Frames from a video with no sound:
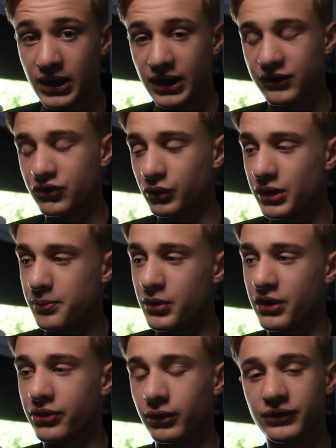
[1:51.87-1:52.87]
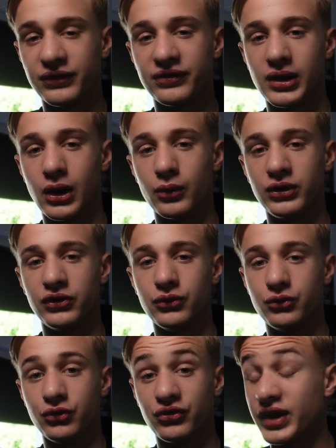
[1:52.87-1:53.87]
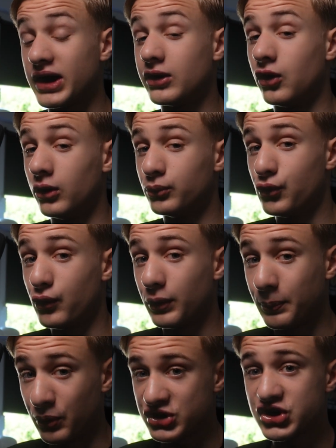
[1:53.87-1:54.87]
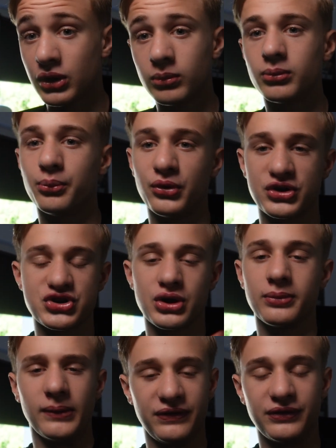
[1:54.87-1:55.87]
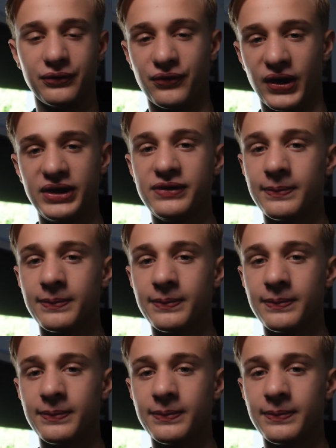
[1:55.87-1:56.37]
And so the breath hold is allowing you to stay calm during pressure. Pressure is the fight.